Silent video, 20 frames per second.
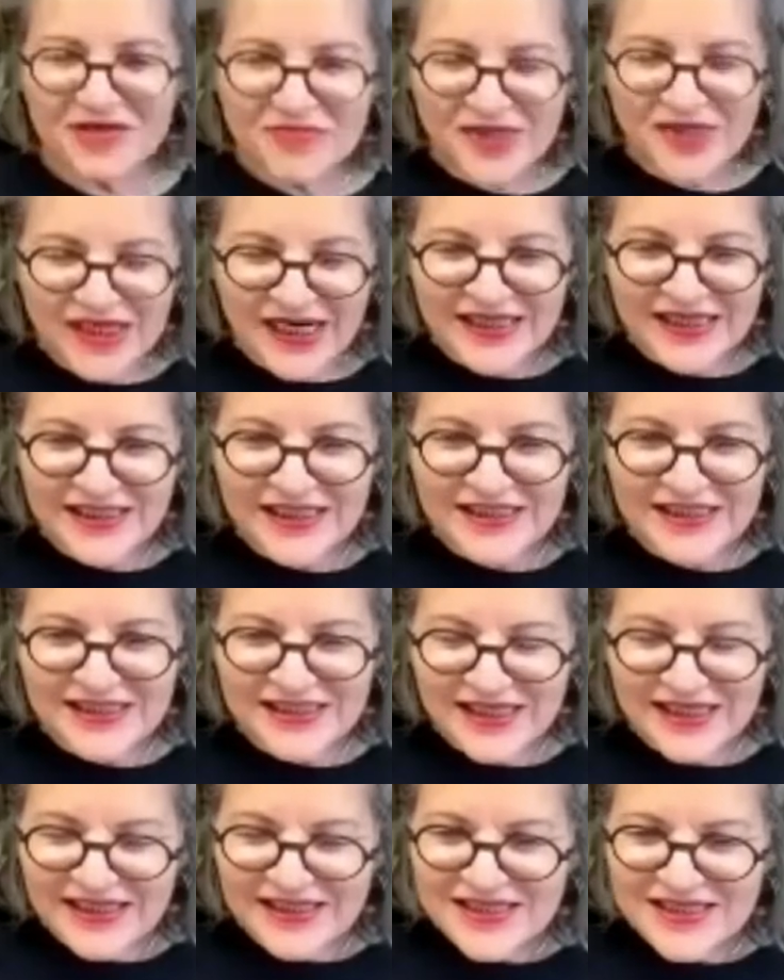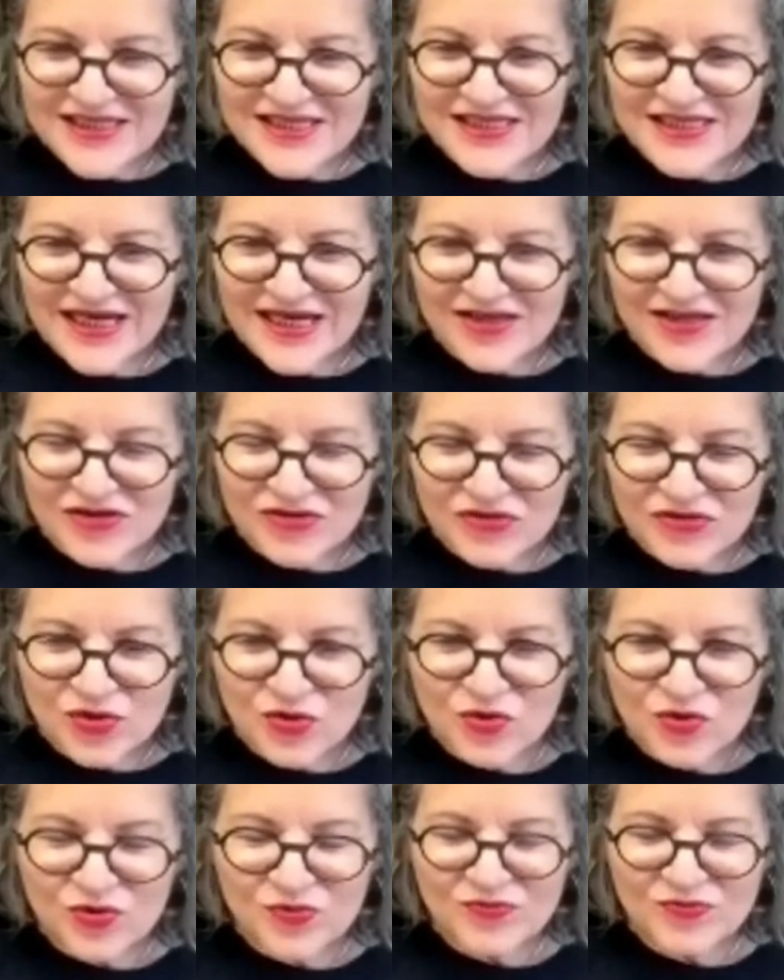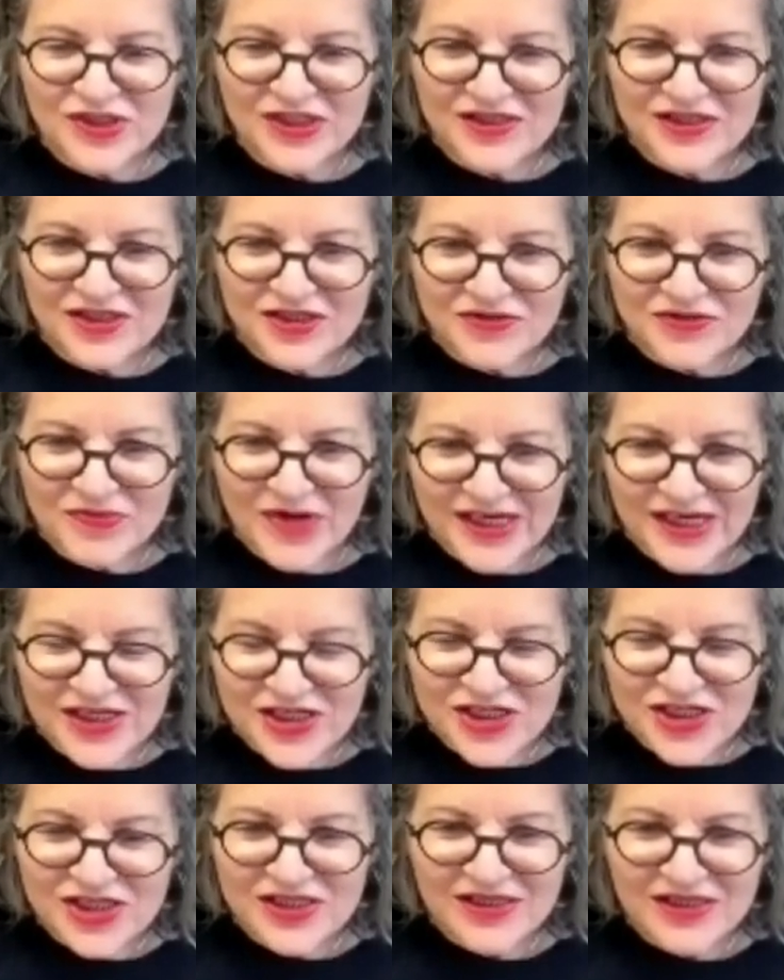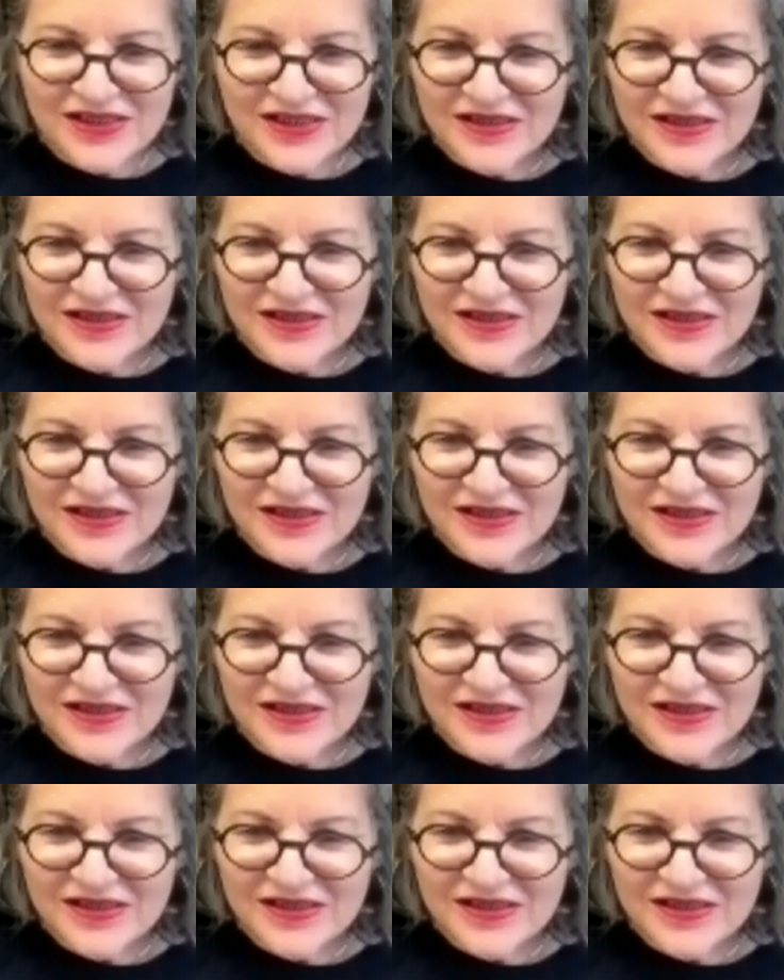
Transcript: maybe I didn't understand. Whom did you mention?